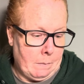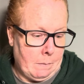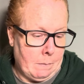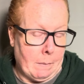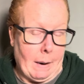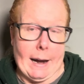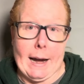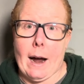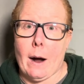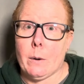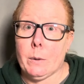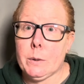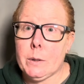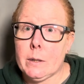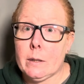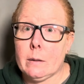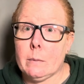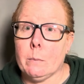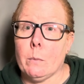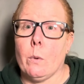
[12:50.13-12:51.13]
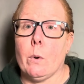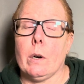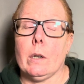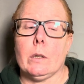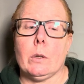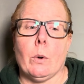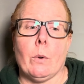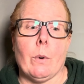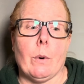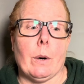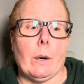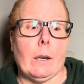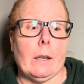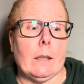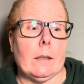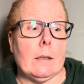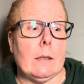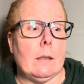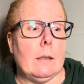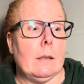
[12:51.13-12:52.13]
my house, more
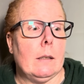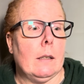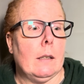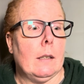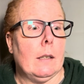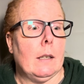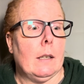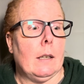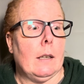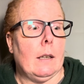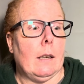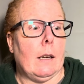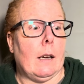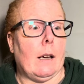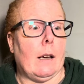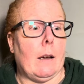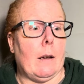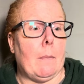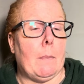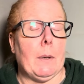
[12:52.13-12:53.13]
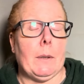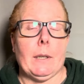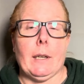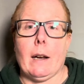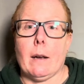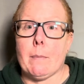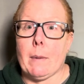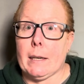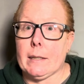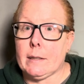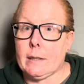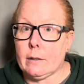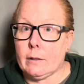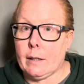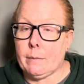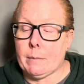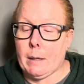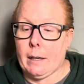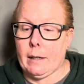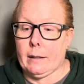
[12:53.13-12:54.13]
towards building up my
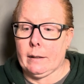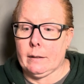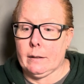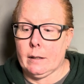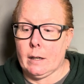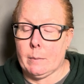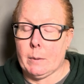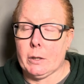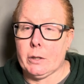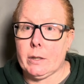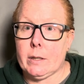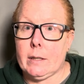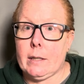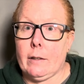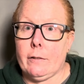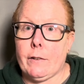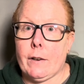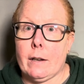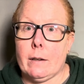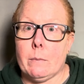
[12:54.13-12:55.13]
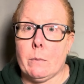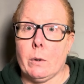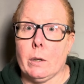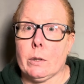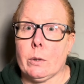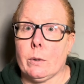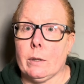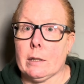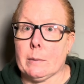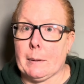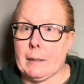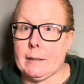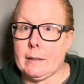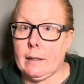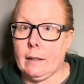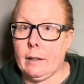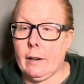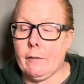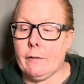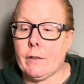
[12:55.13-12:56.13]
emergency fund, more towards my
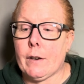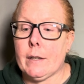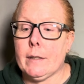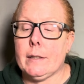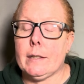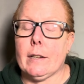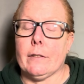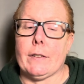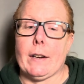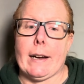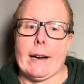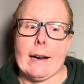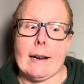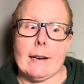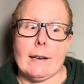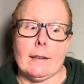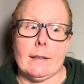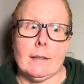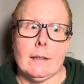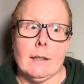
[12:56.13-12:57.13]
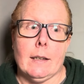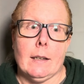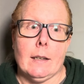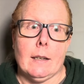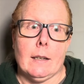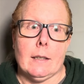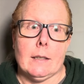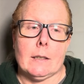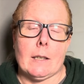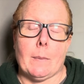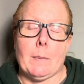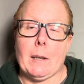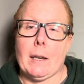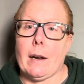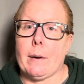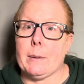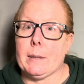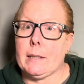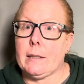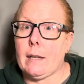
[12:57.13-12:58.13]
sinking funds. If I had something
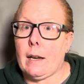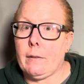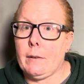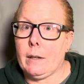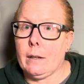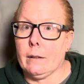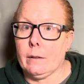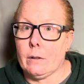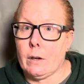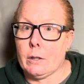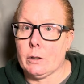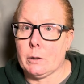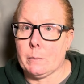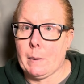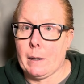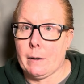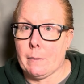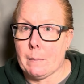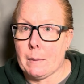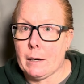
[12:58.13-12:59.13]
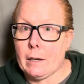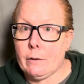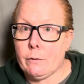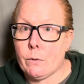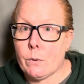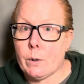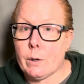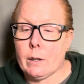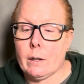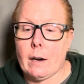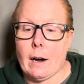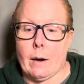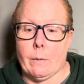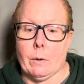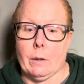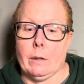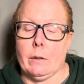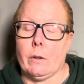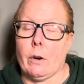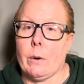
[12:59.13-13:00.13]
I was saving a large amount of money for, I
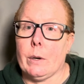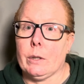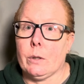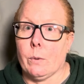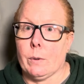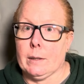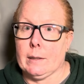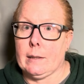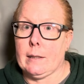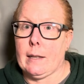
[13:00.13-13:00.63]
would throw it towards